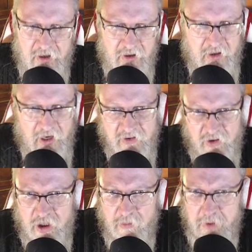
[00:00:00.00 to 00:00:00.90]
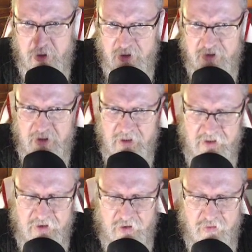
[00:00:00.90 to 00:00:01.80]
as a community, as
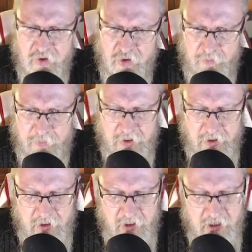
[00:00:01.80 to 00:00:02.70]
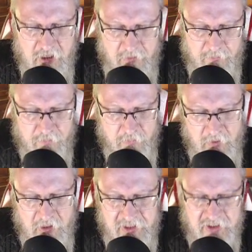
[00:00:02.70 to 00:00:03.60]
a group.
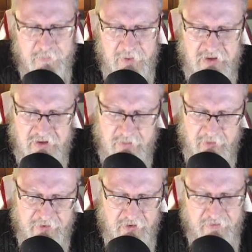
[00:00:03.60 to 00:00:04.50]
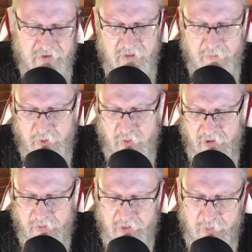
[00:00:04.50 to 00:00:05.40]
This speaks to something very, very
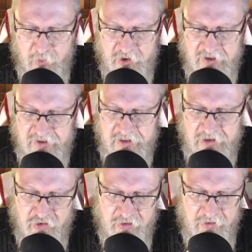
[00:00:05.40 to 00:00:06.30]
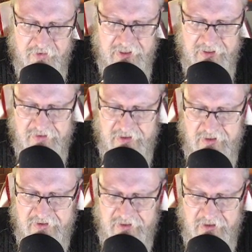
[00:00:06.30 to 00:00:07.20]
important, which is that truth is, in a
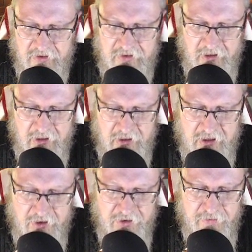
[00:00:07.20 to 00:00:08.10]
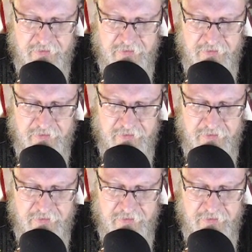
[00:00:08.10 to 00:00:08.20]
sense, a kind of